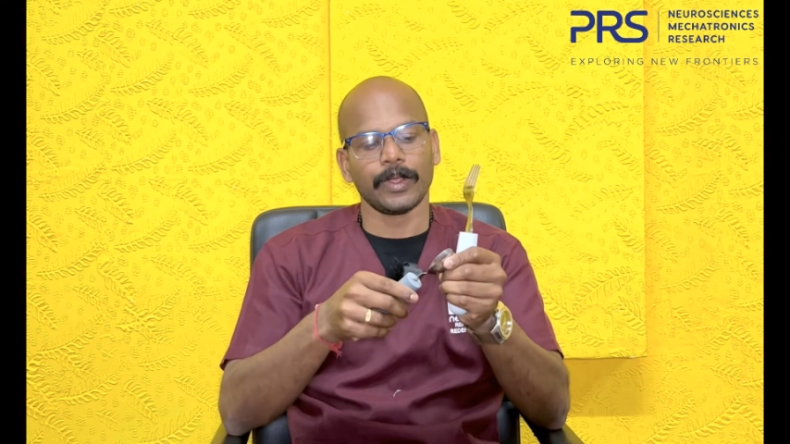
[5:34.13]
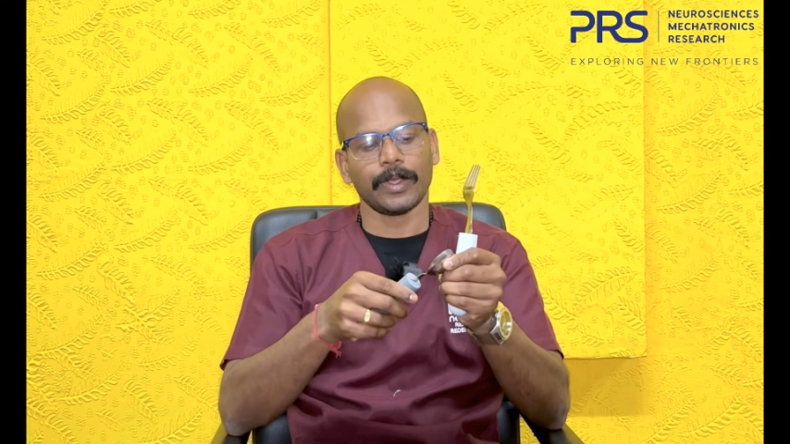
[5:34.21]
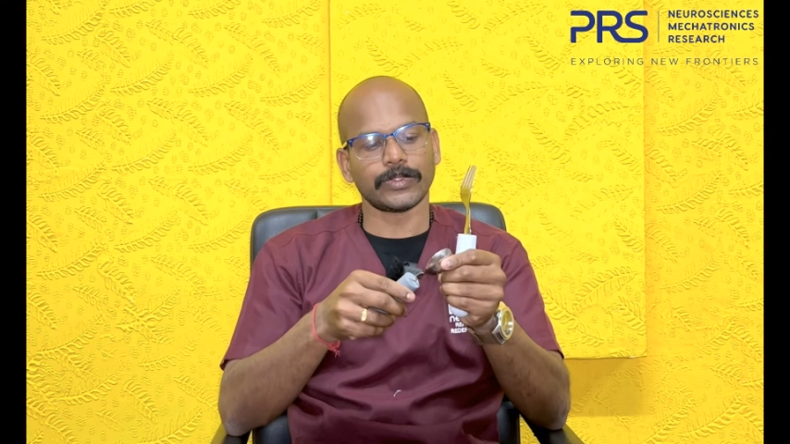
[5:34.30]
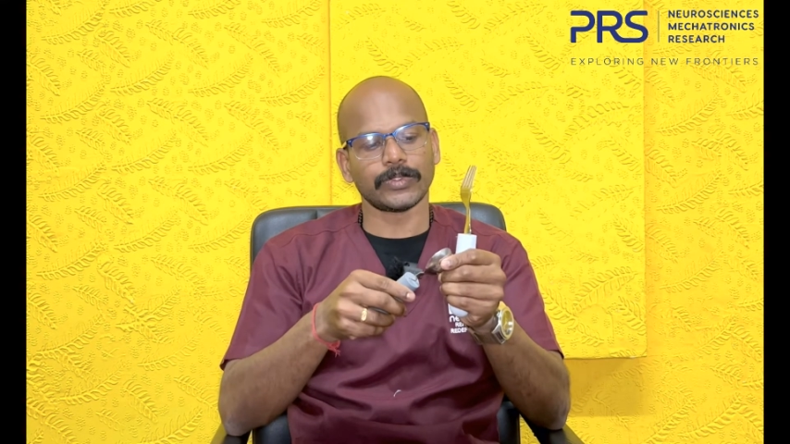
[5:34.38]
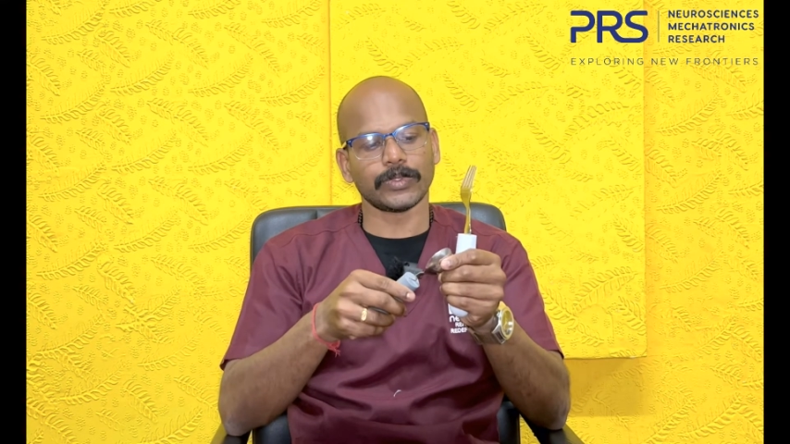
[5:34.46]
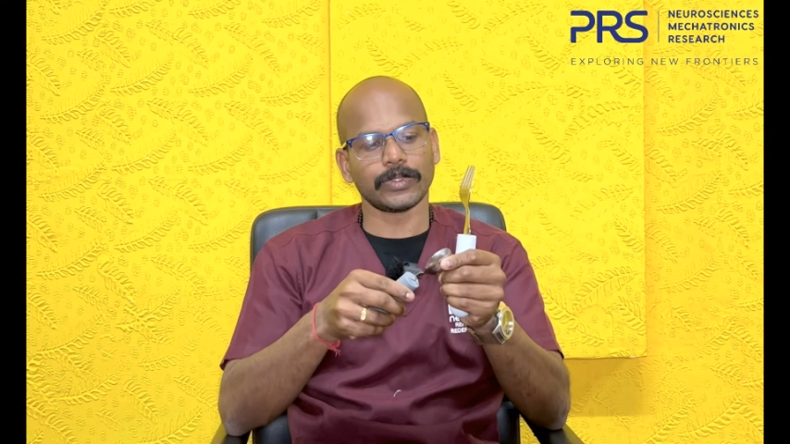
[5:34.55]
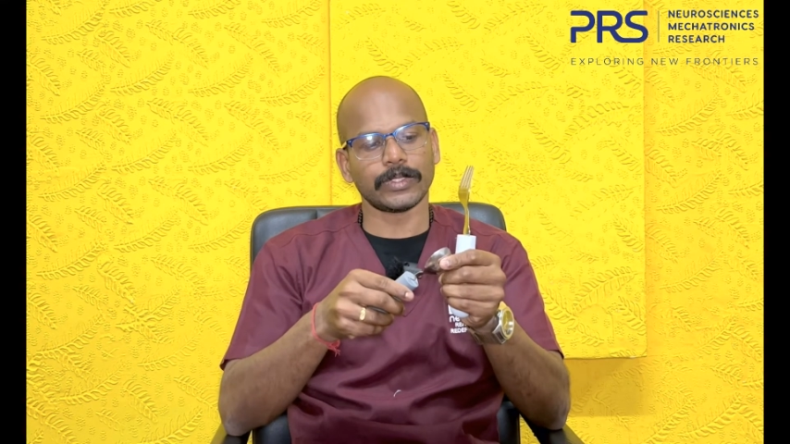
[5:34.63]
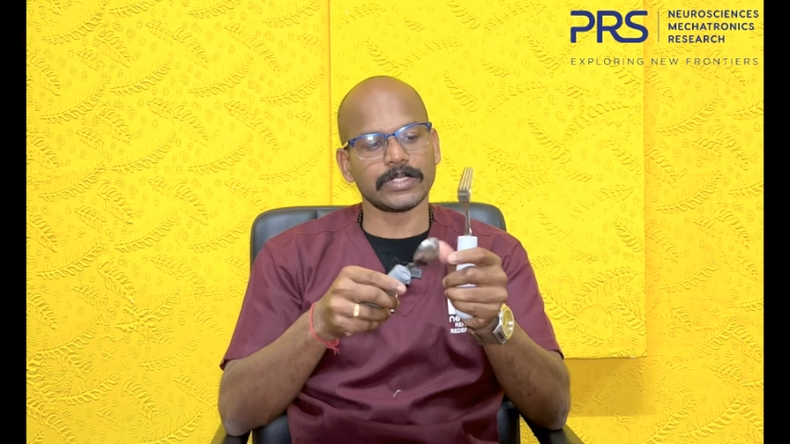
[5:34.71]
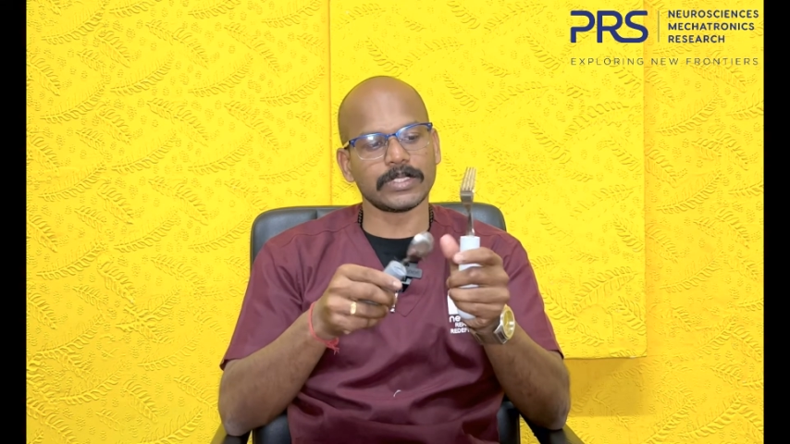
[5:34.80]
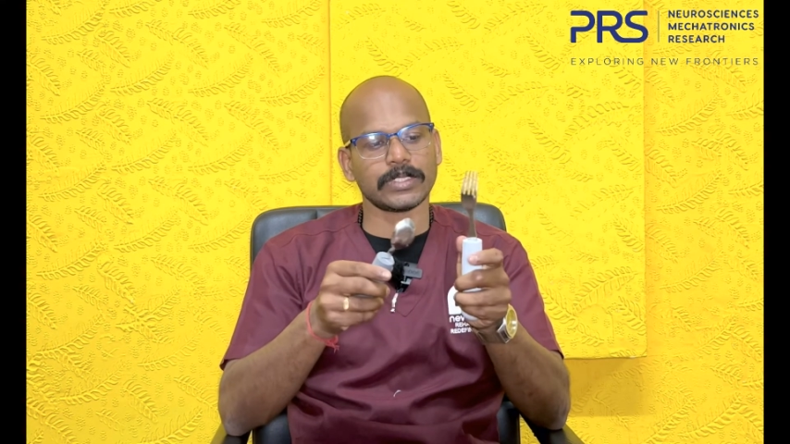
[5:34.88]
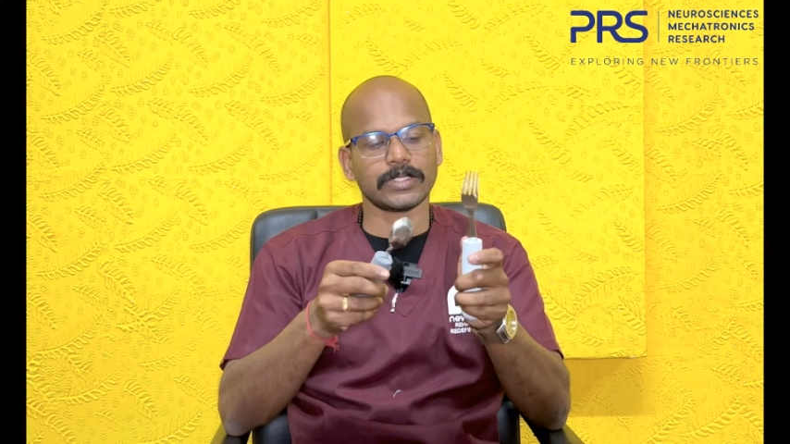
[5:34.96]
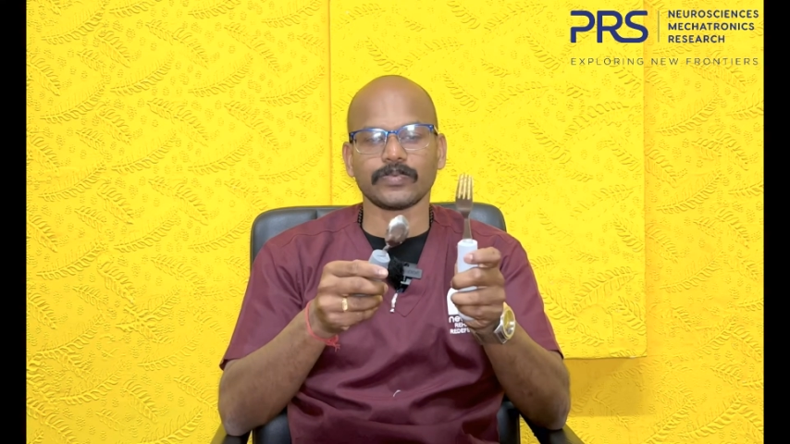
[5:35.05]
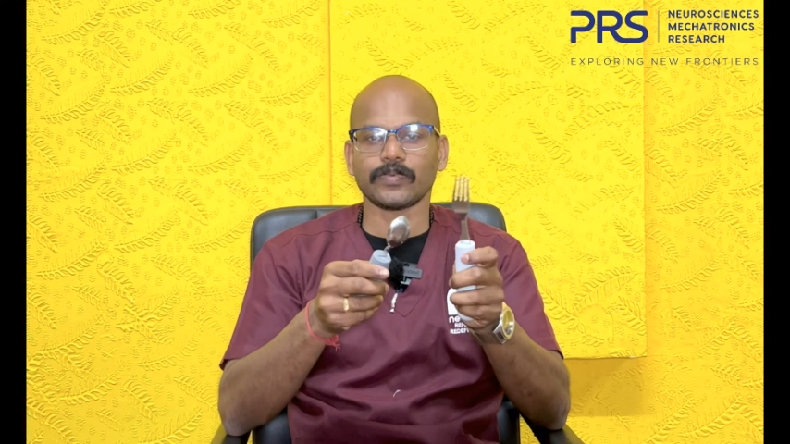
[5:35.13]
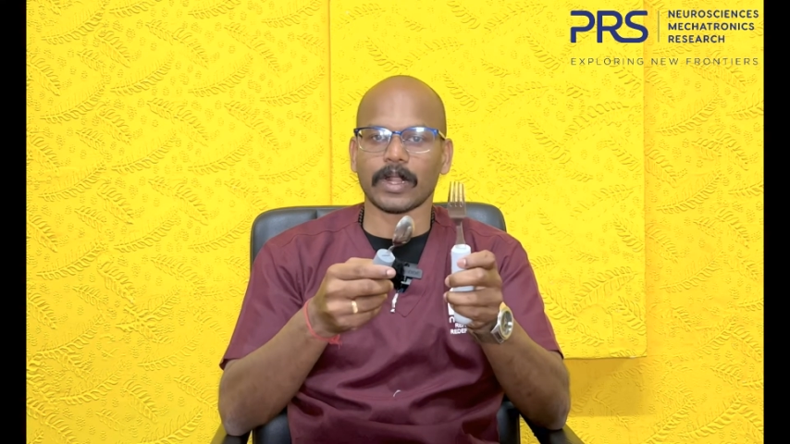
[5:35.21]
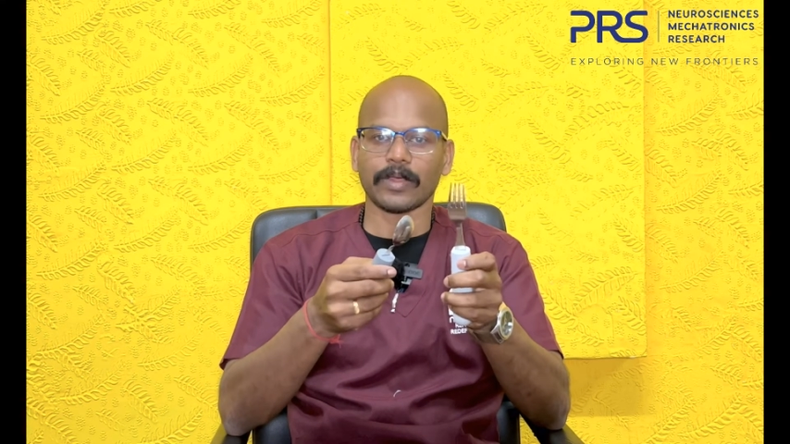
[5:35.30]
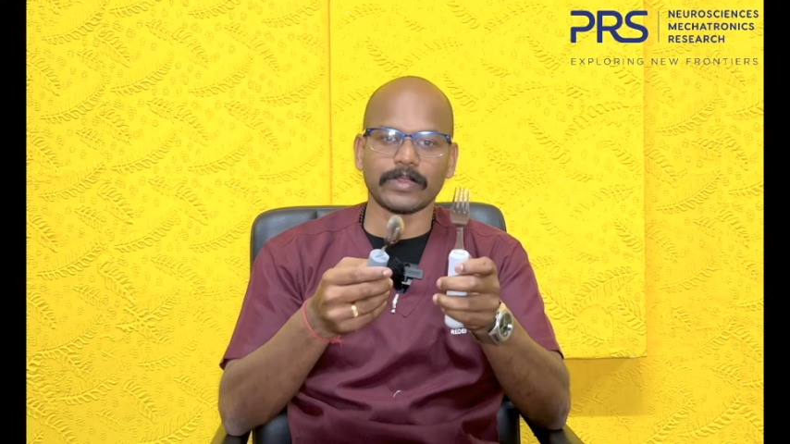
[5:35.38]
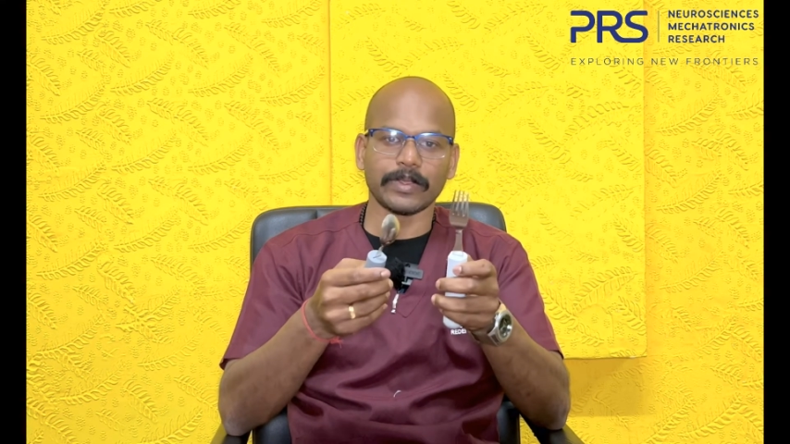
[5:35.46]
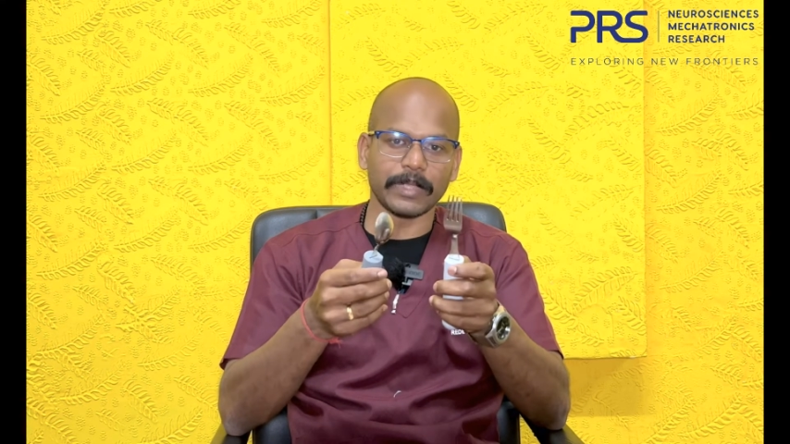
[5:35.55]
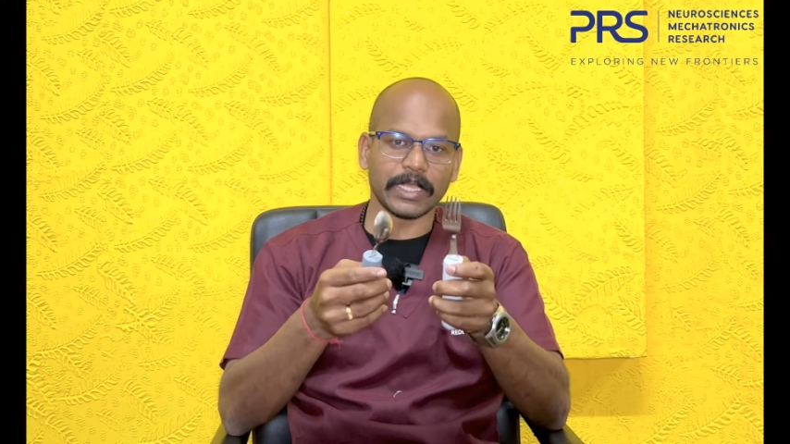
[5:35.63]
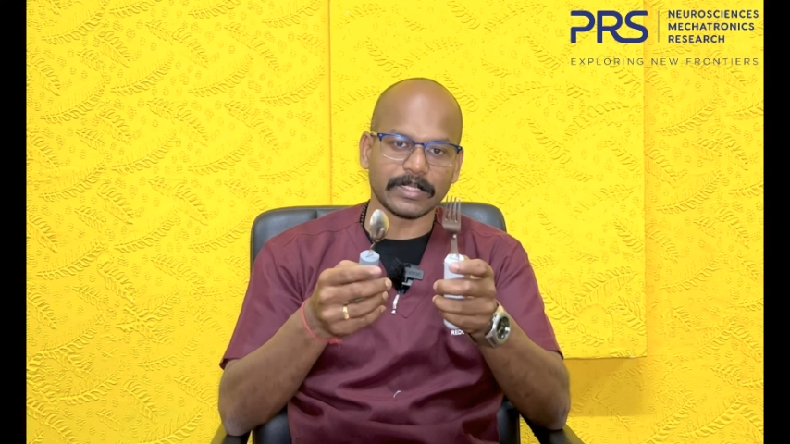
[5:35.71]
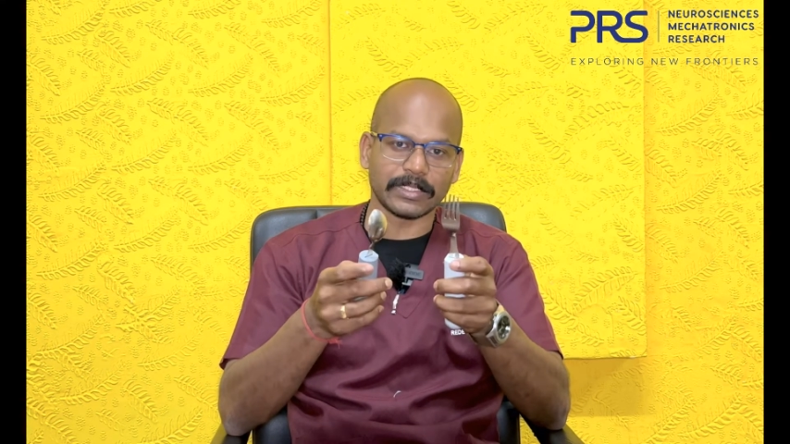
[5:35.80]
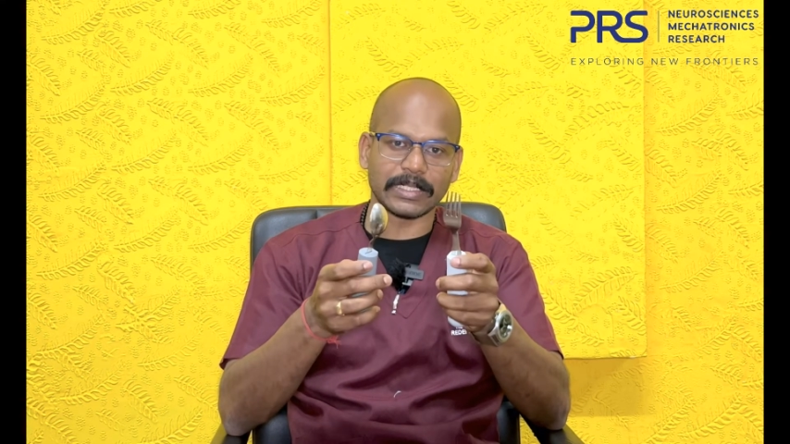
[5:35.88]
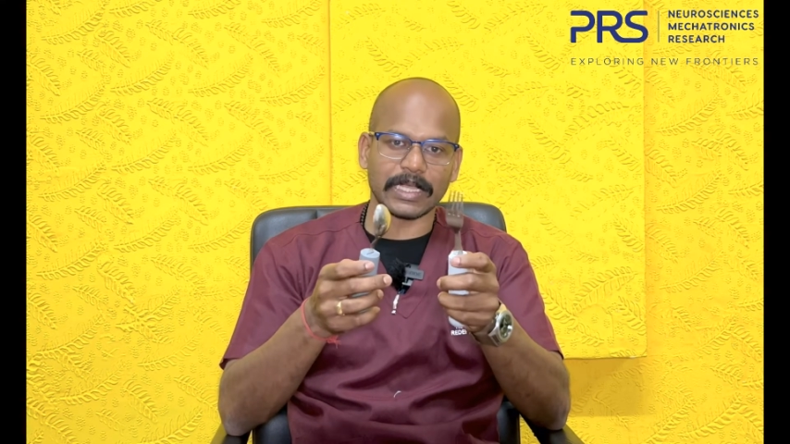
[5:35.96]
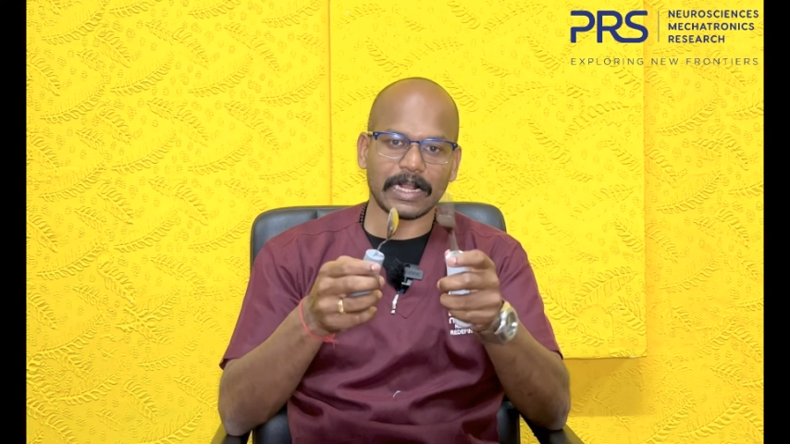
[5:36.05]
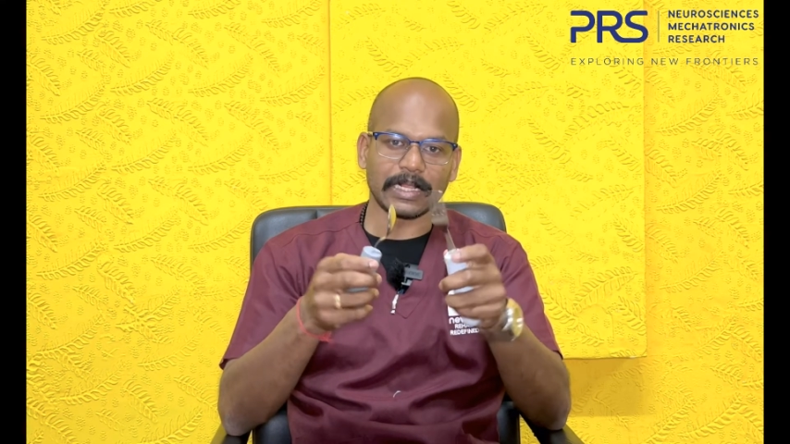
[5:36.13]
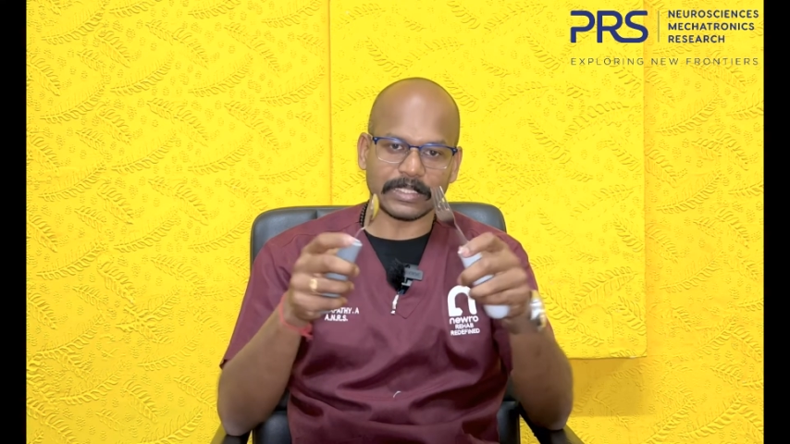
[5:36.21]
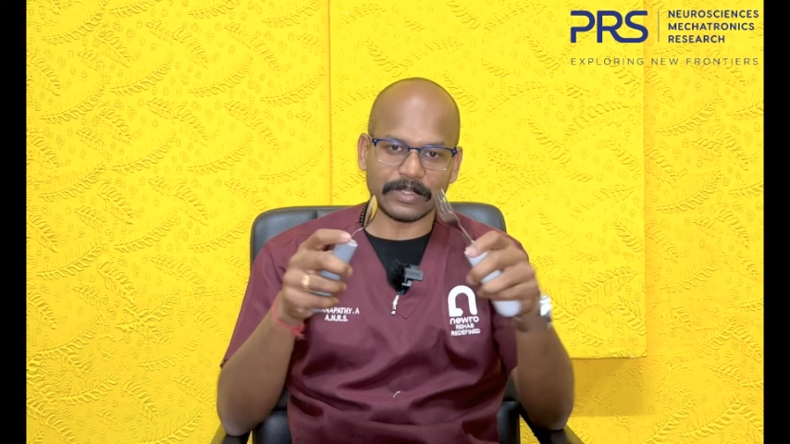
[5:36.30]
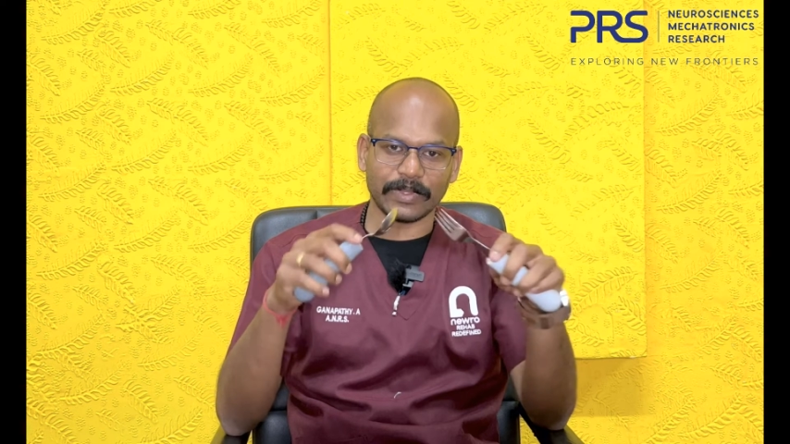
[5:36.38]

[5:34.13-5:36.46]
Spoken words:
So, this is one of the biggest challenging